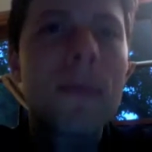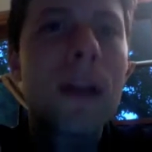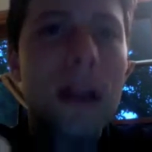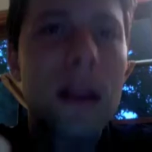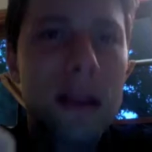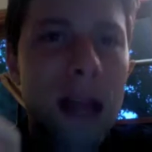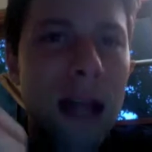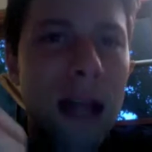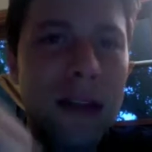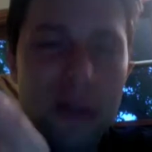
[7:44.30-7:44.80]

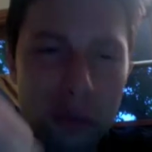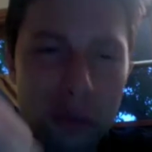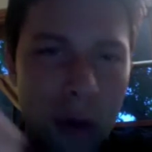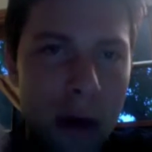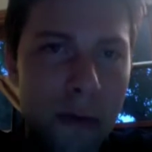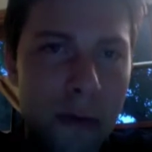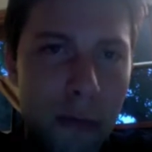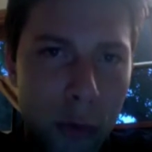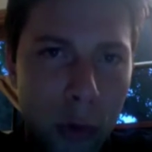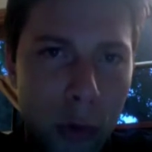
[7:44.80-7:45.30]
that's
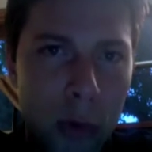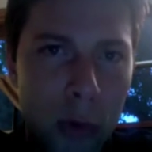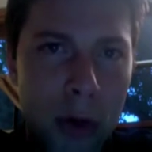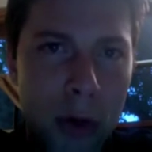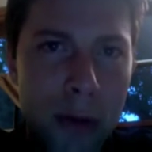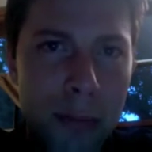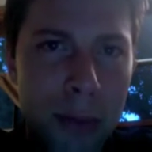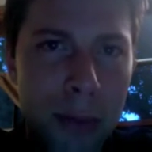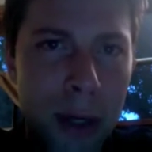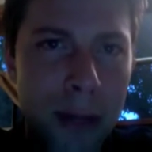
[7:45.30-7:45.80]
straightforward,
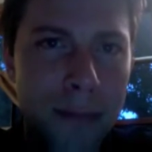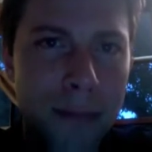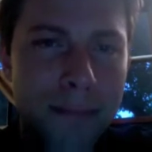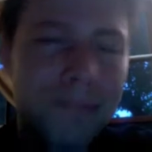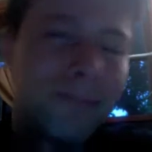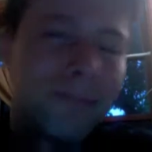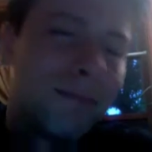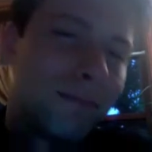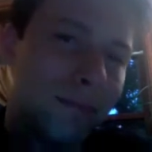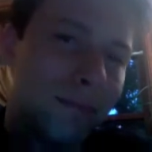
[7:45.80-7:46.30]
but
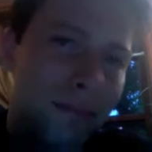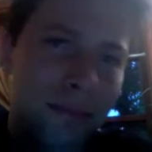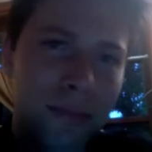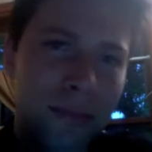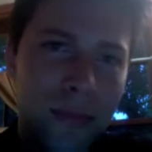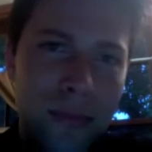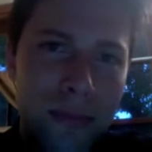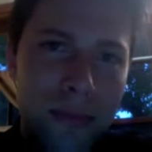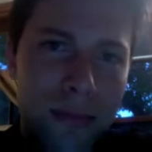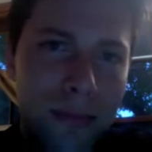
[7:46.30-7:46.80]

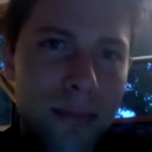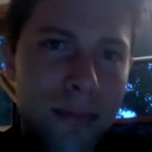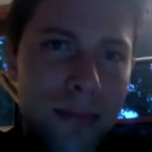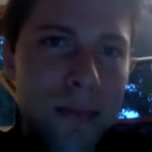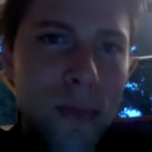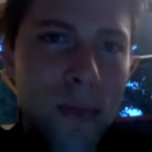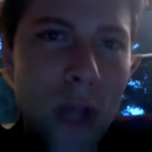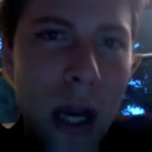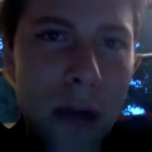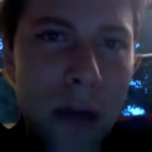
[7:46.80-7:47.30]

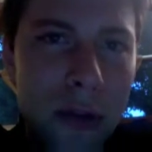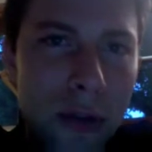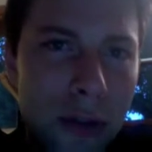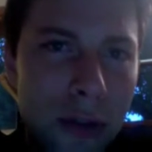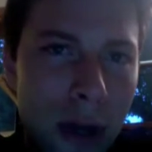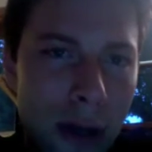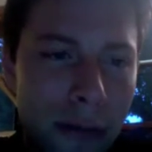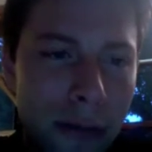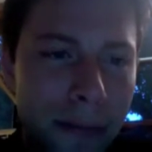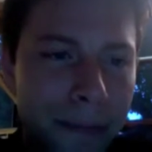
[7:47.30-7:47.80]
challenge
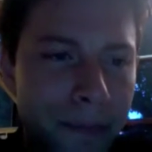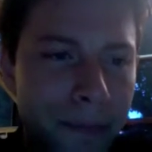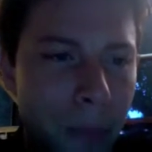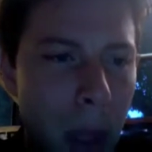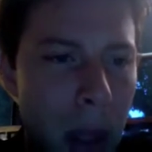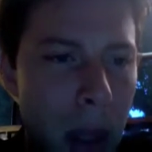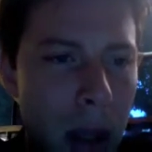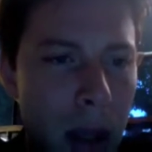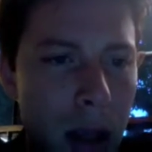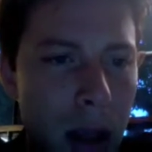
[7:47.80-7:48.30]
yourself.
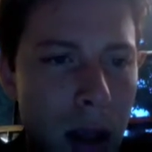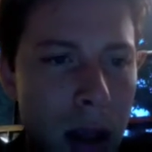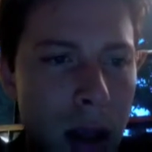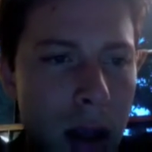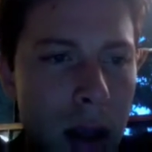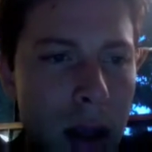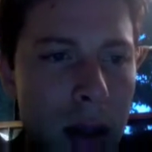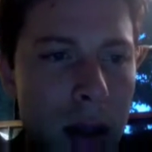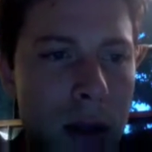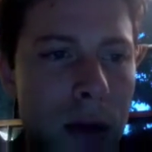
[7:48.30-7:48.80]

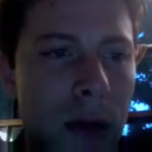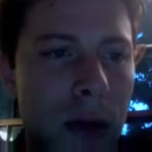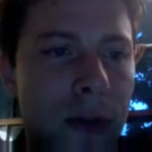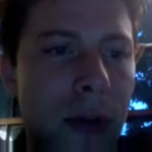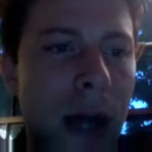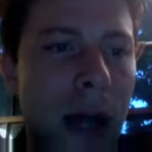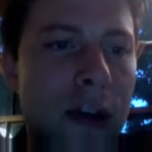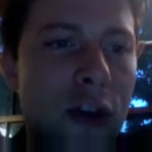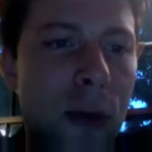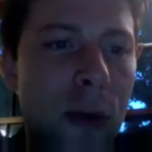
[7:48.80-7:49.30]
Your
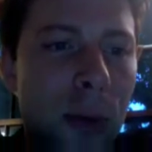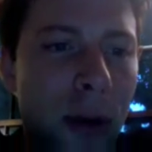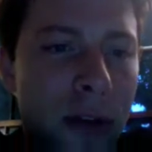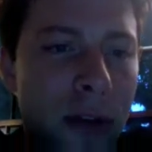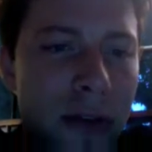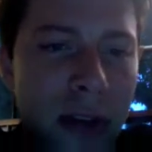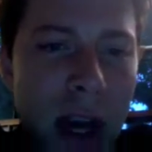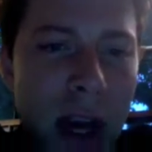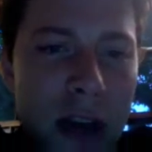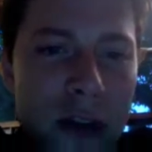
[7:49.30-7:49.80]
slideshow
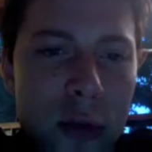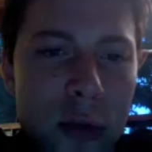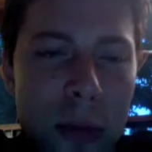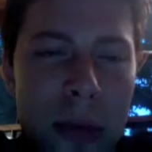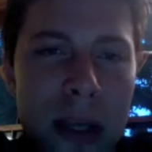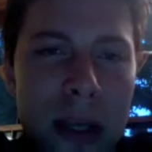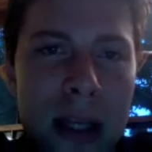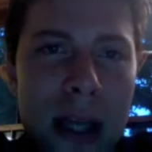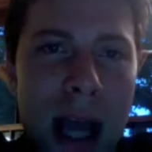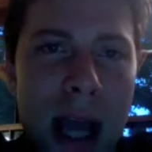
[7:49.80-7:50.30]
presentation will
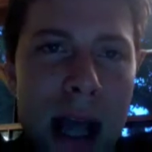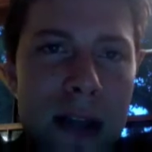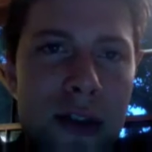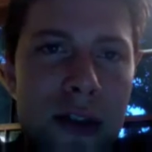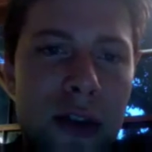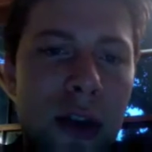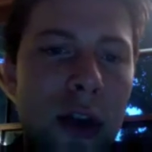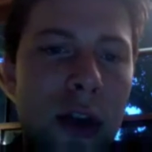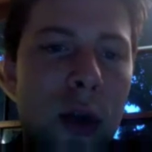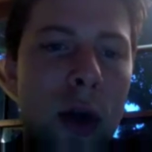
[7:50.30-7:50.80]
begin
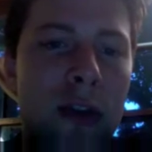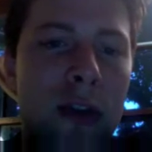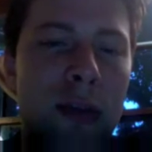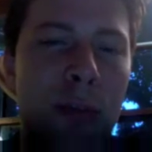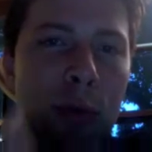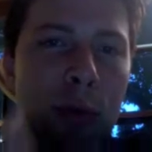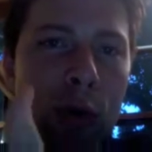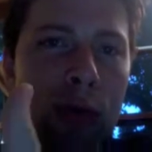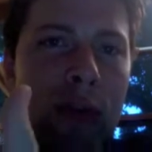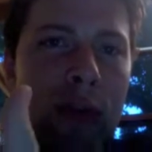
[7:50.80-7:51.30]
next. You have to
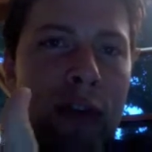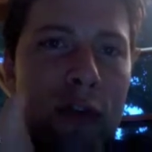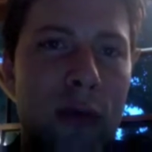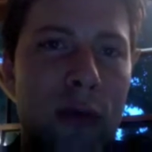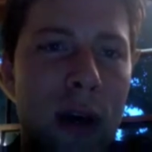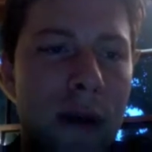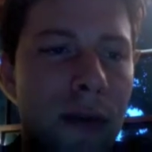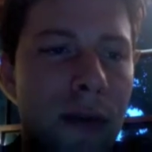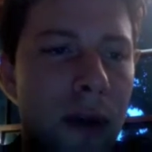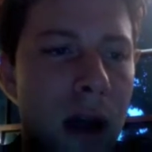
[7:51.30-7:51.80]
prove that you're
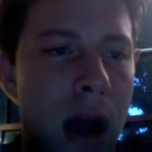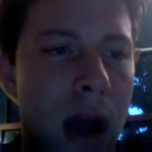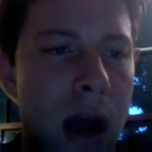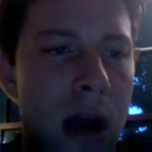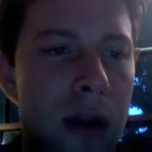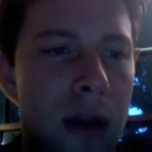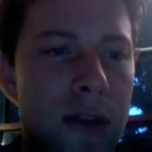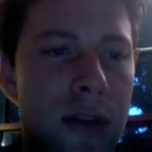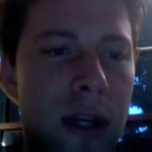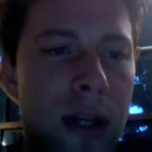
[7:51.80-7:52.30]
ready for
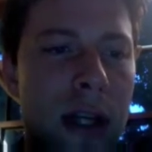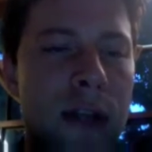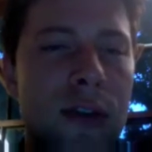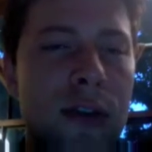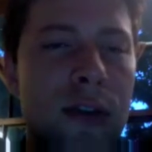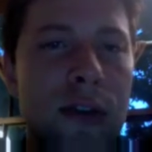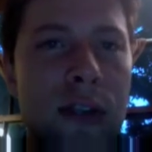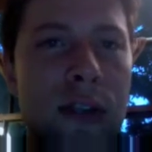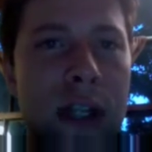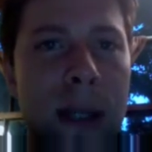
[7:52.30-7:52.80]
college and
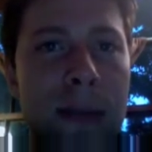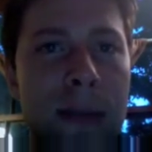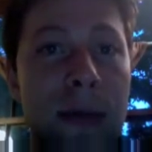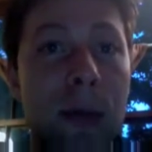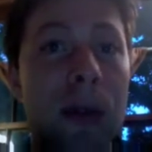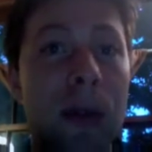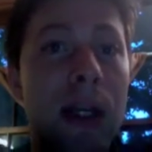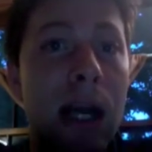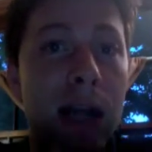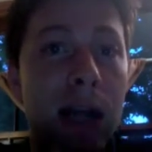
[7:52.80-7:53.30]
internships so we
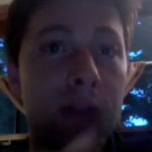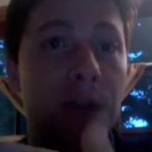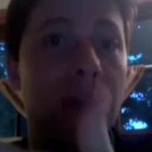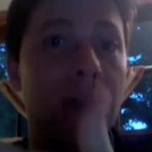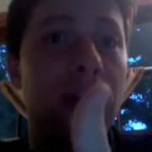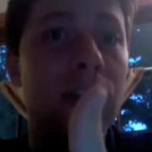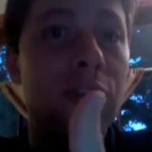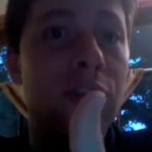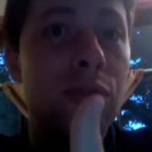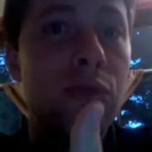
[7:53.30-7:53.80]
can actually
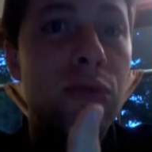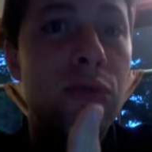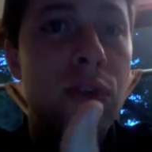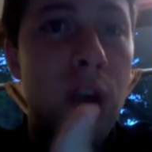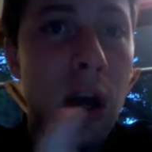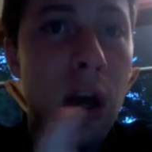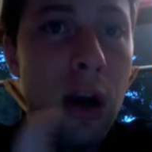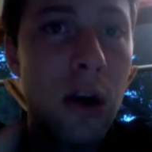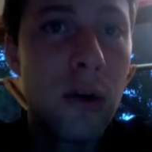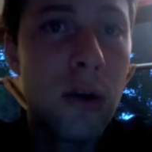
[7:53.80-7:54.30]
let you
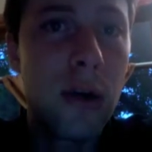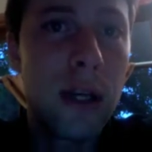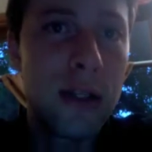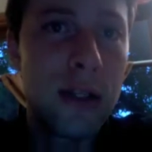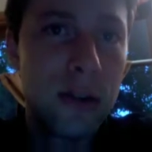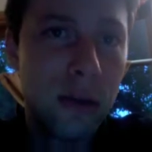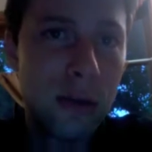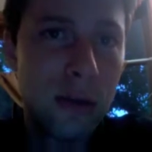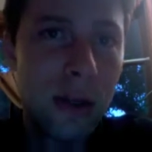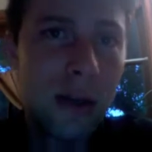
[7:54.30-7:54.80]
go and
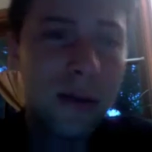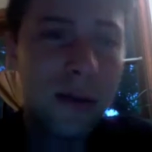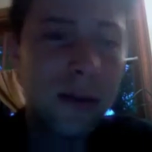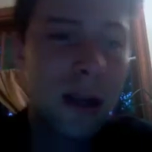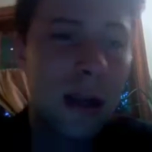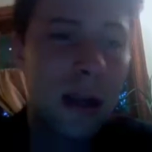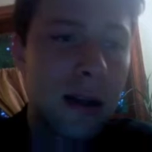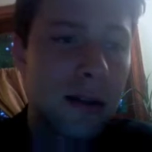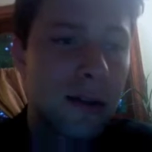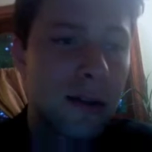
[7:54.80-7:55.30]
do these
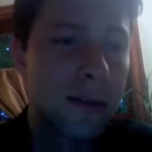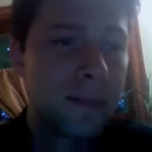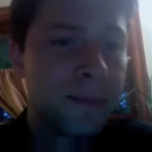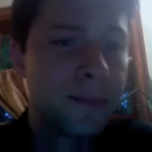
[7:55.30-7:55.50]
things.